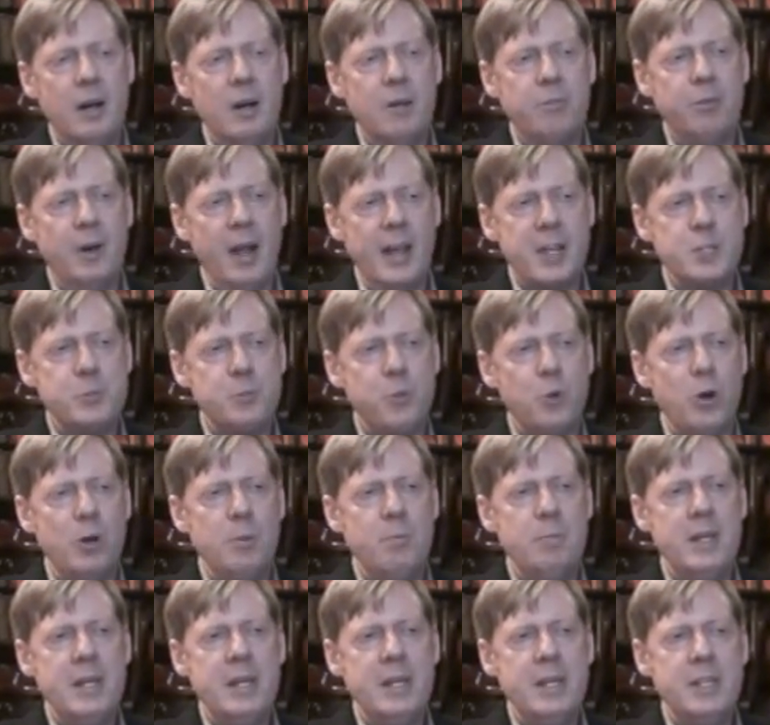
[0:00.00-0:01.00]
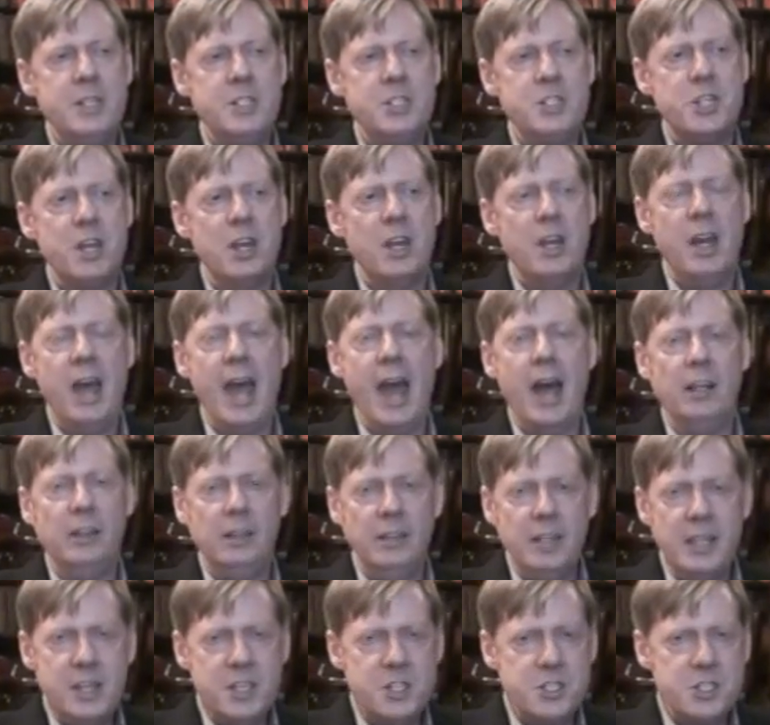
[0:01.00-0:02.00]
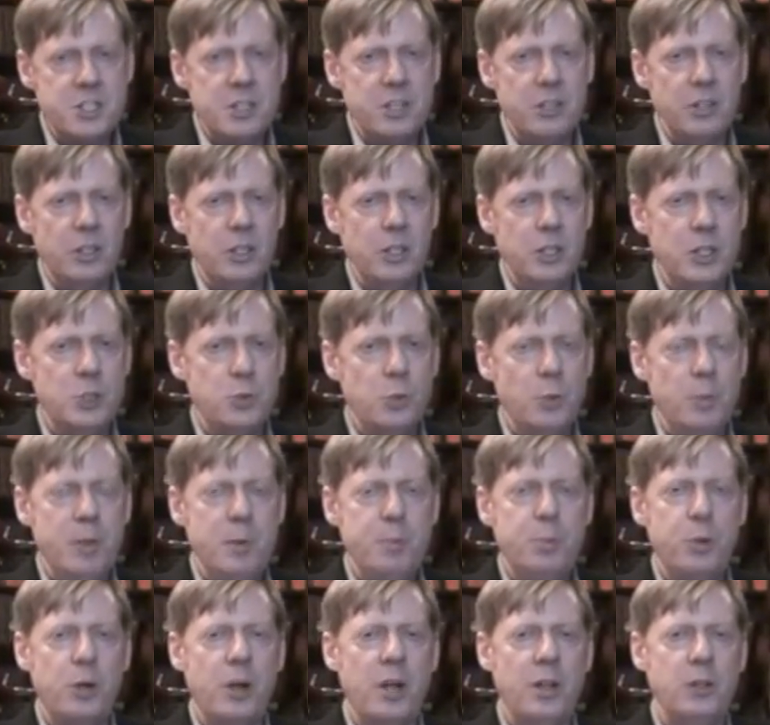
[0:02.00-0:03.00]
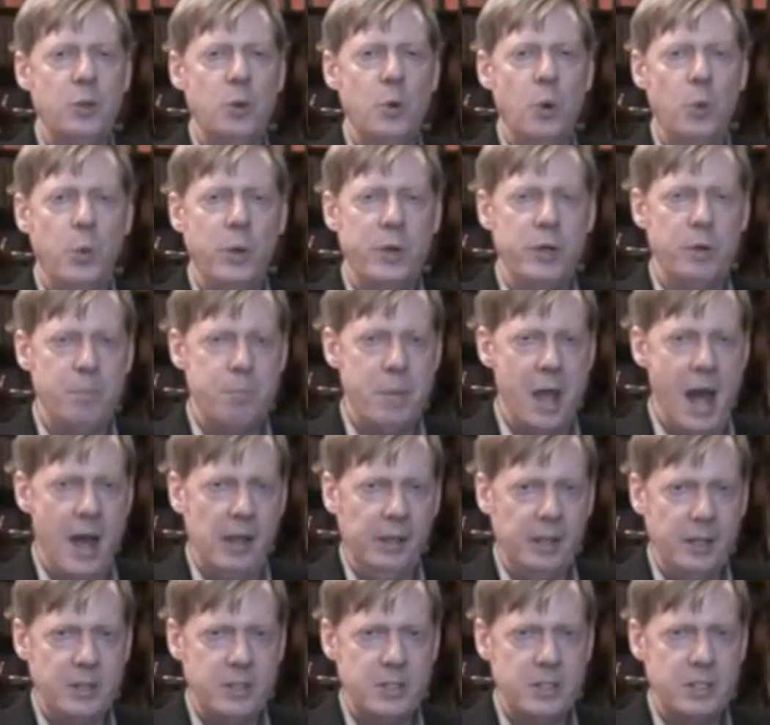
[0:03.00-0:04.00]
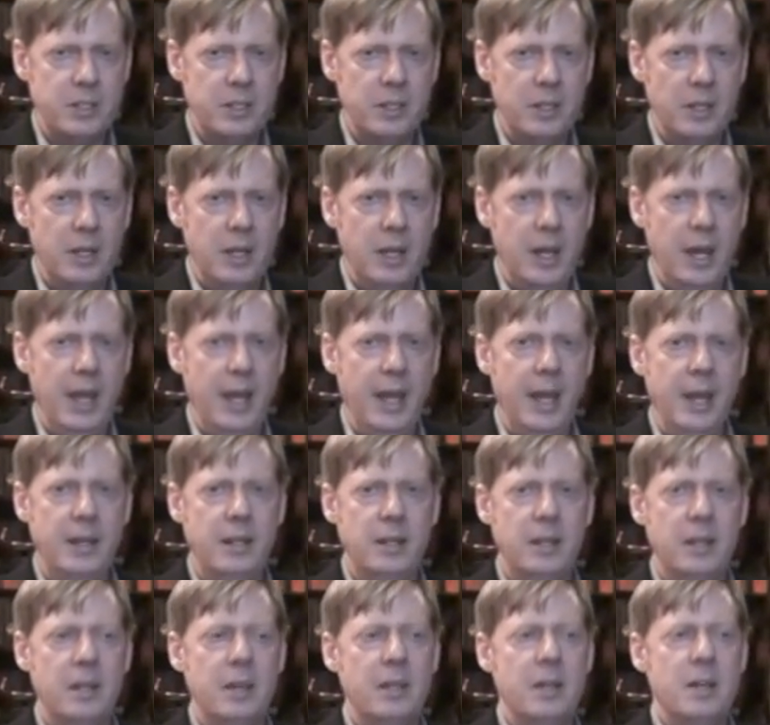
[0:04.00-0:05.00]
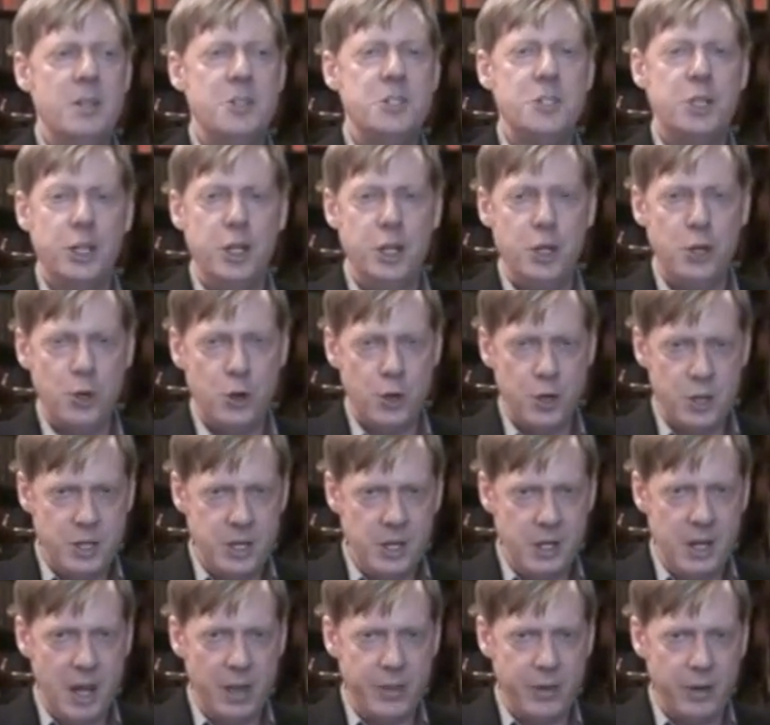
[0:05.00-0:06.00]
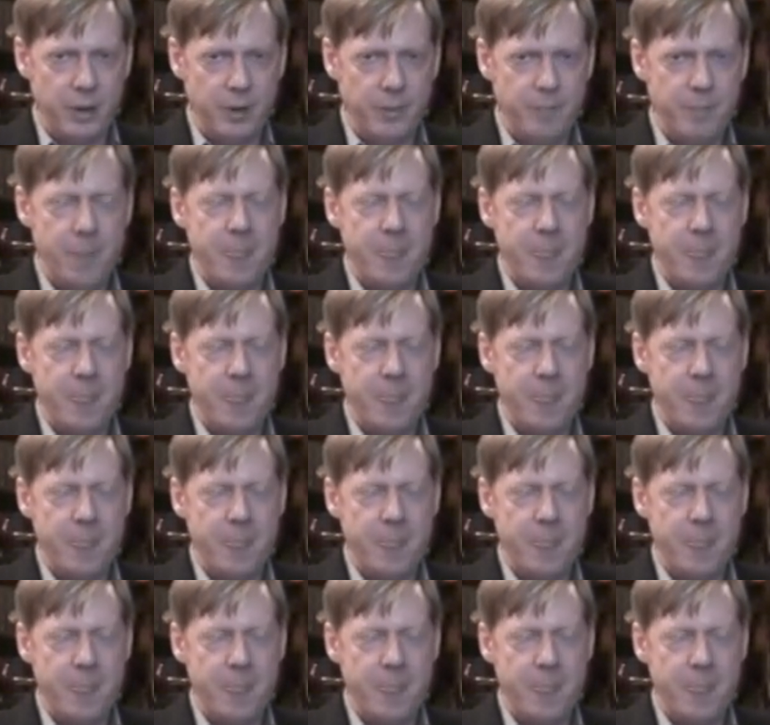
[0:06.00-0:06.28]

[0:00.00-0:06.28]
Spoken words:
For export means at least the goods will be put onto a wooden pallet and secured together.